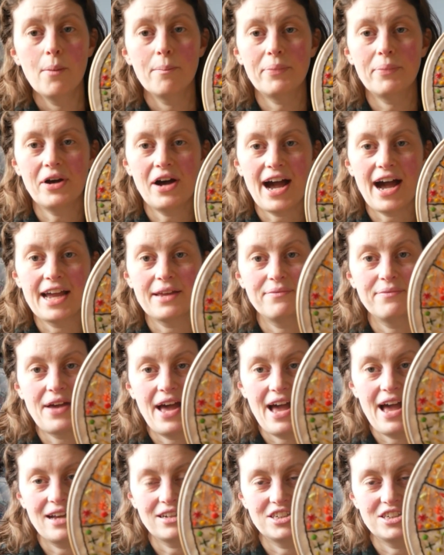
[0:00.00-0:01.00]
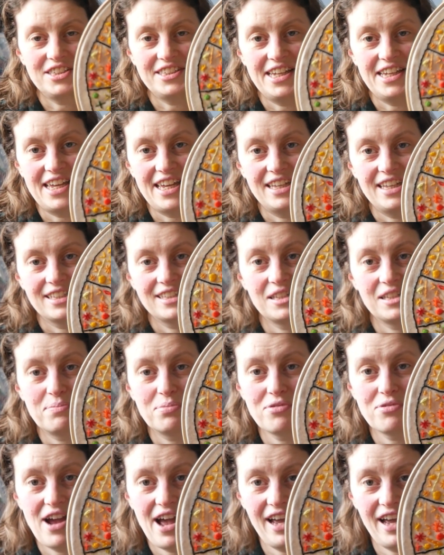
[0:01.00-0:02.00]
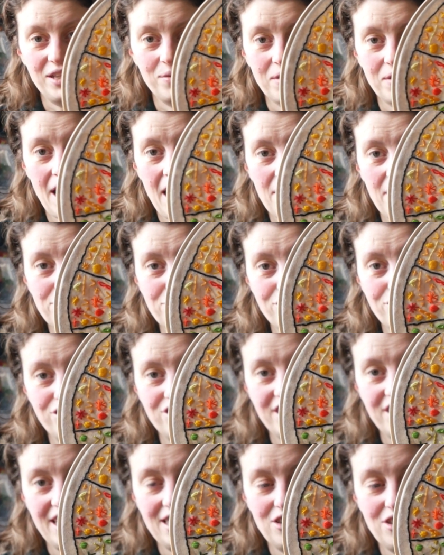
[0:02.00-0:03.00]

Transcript: But I'm actually surprised with how good it